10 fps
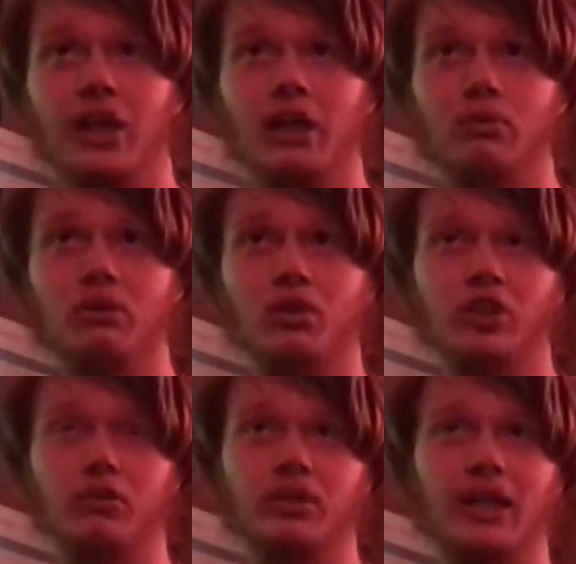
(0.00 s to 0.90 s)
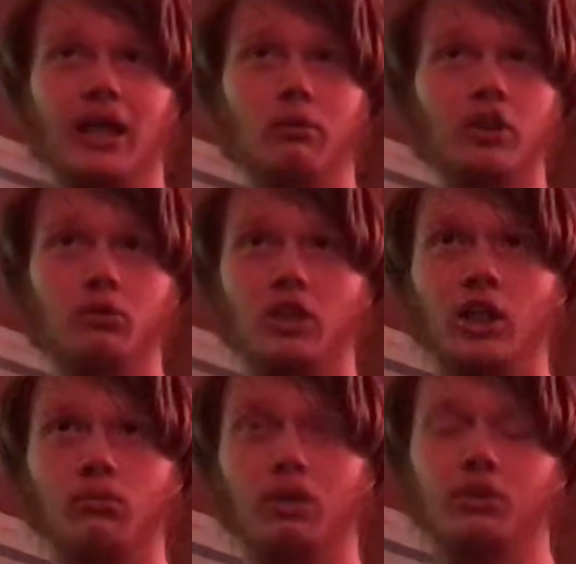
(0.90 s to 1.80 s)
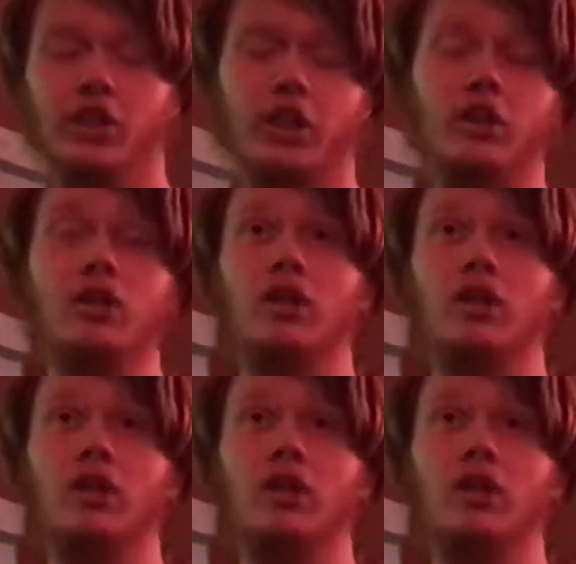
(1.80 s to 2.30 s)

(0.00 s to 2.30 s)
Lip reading: want to do a lot of rounds on it.